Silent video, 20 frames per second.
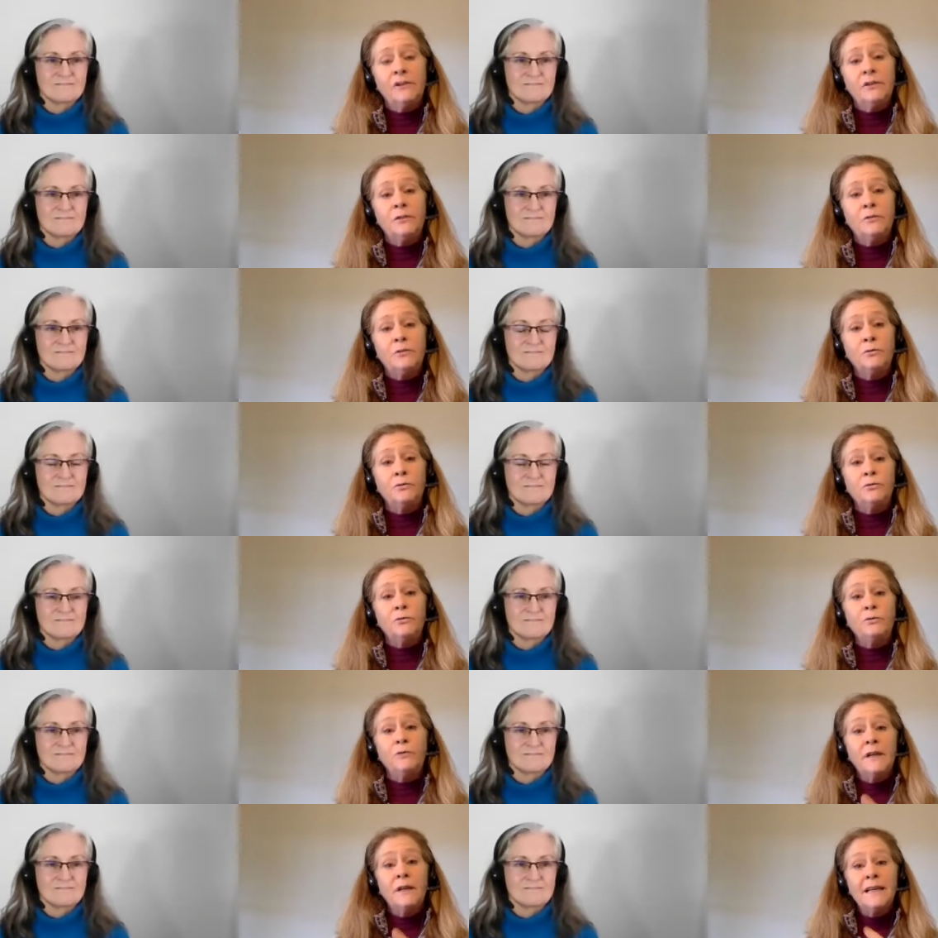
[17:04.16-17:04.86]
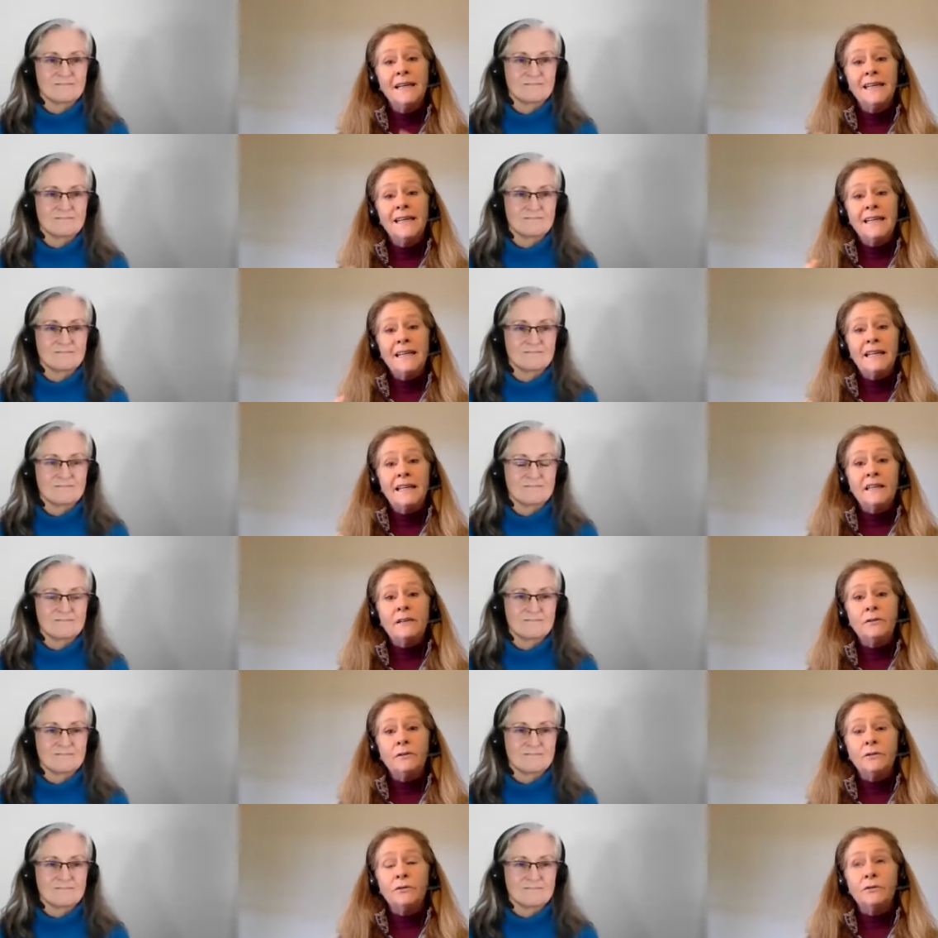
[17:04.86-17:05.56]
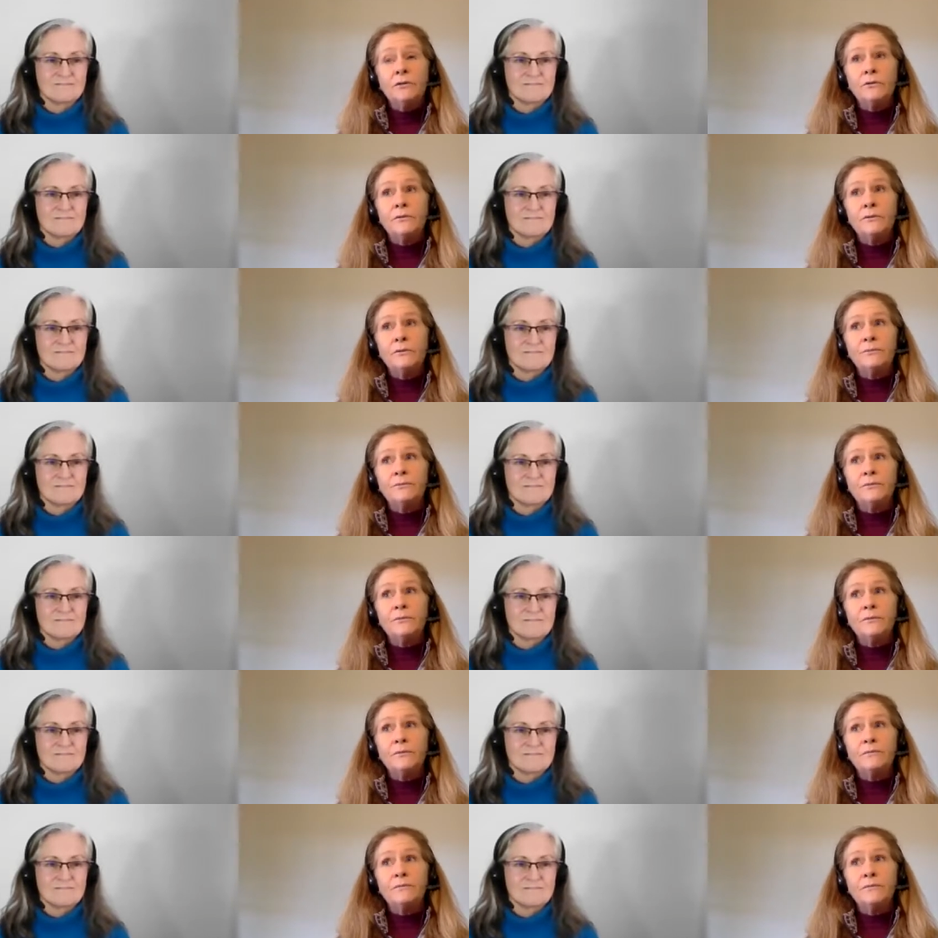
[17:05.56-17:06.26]
Speaker 1: to either
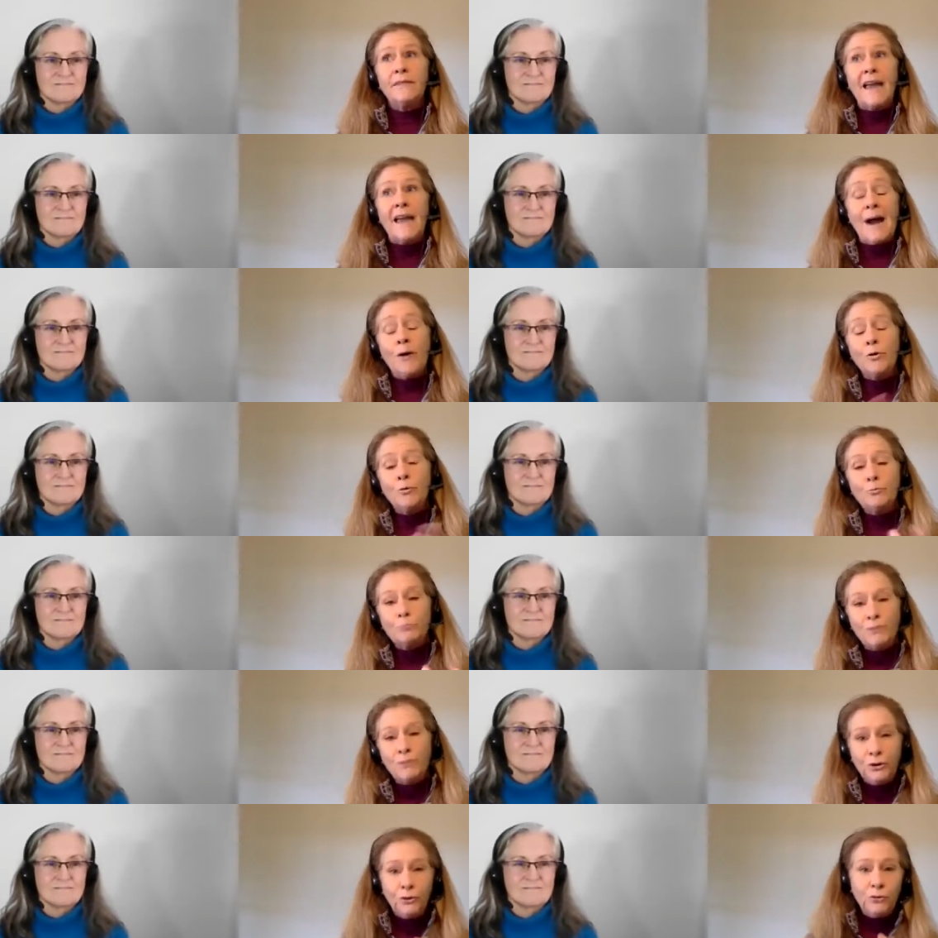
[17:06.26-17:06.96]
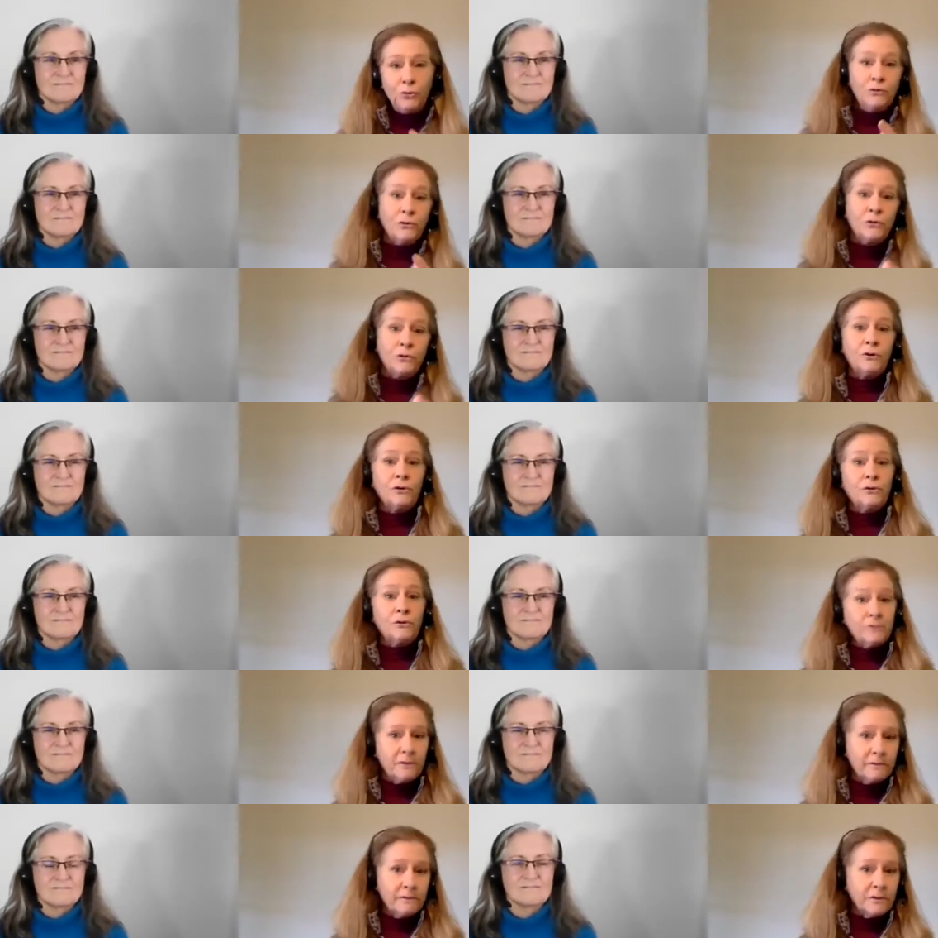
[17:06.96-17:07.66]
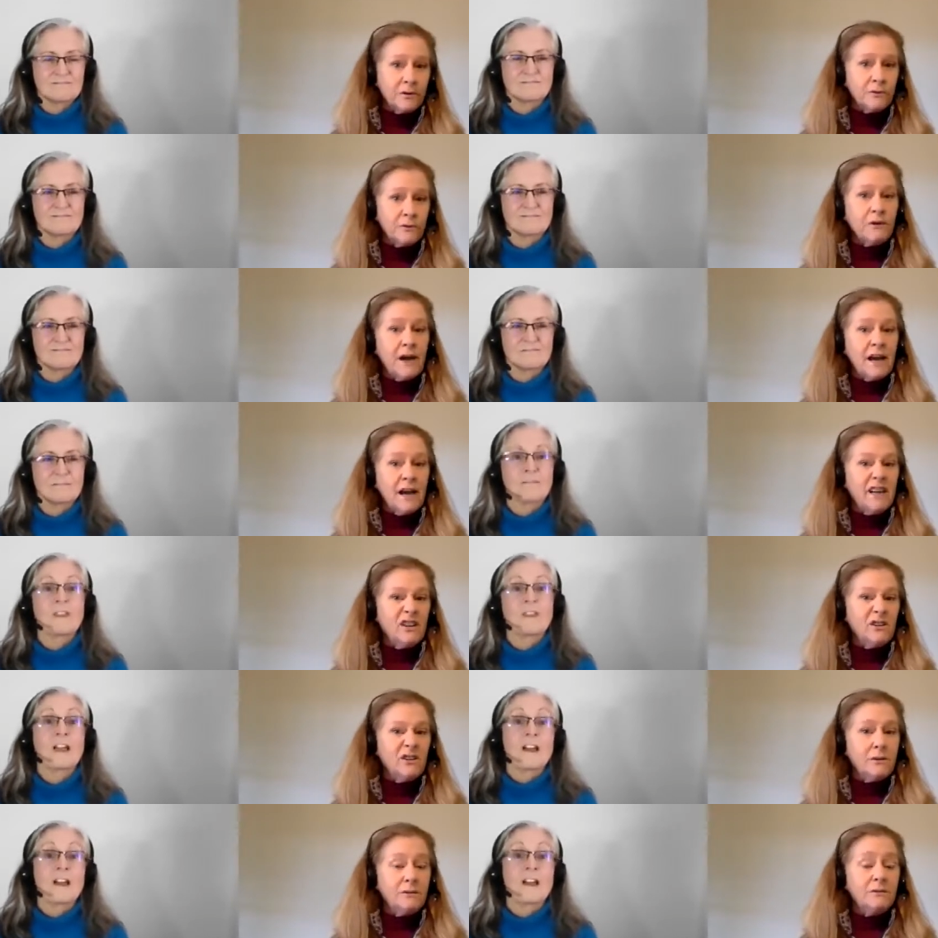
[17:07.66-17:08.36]
outmaneuver the
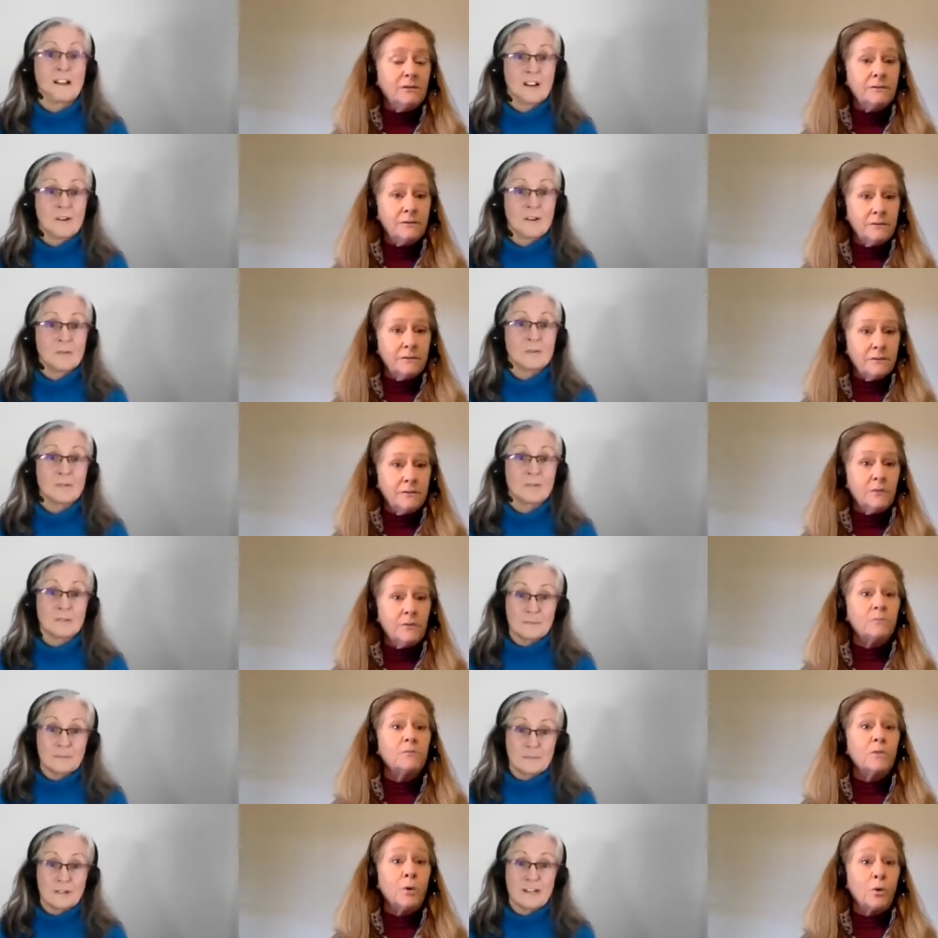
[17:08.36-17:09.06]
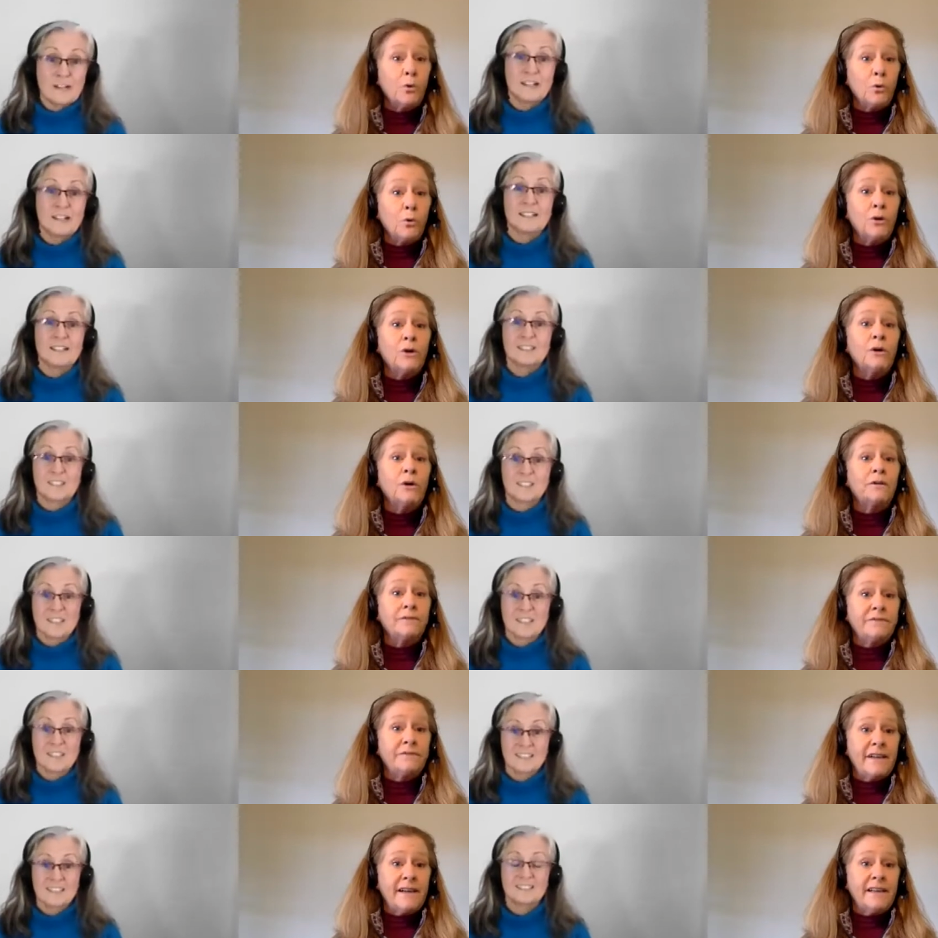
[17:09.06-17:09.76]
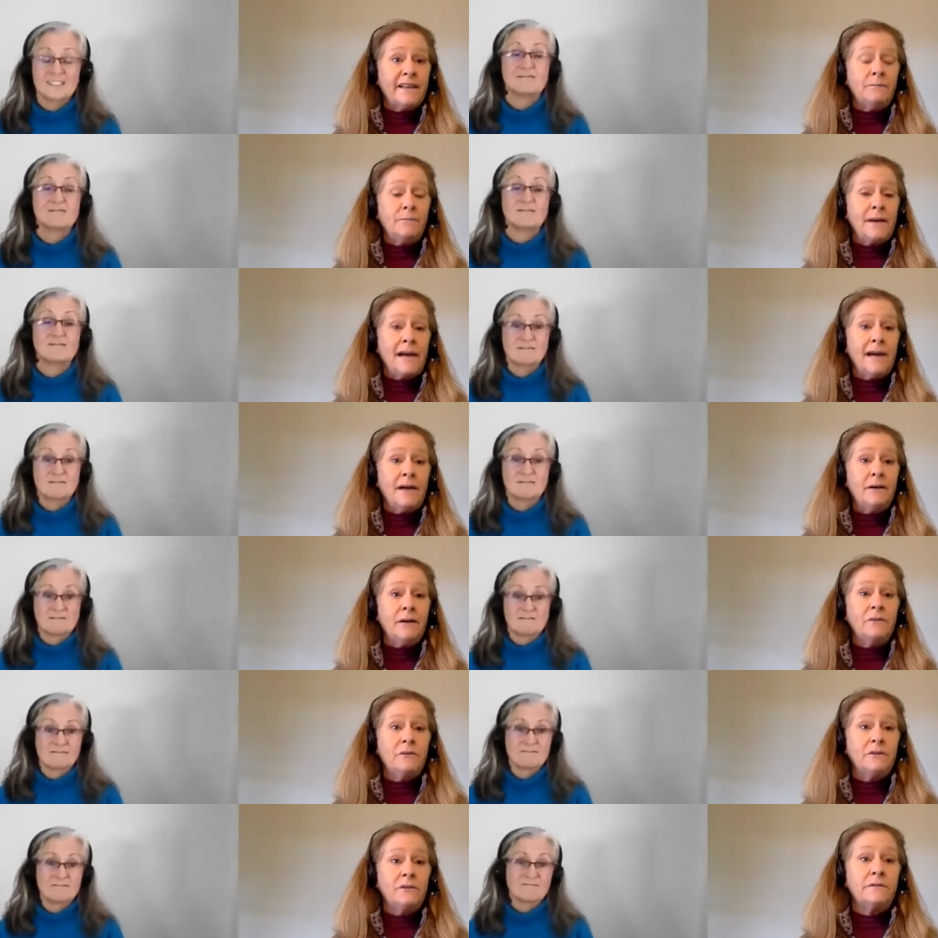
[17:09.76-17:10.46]
rider right or find
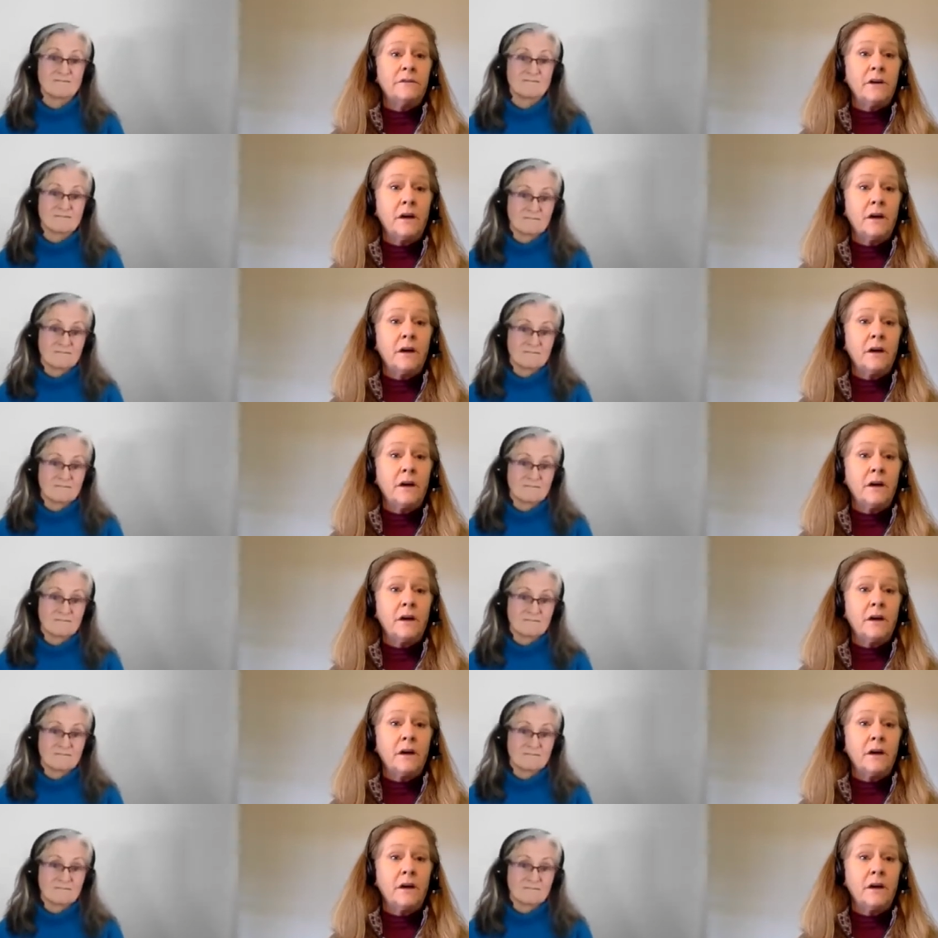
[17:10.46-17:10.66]
patterns of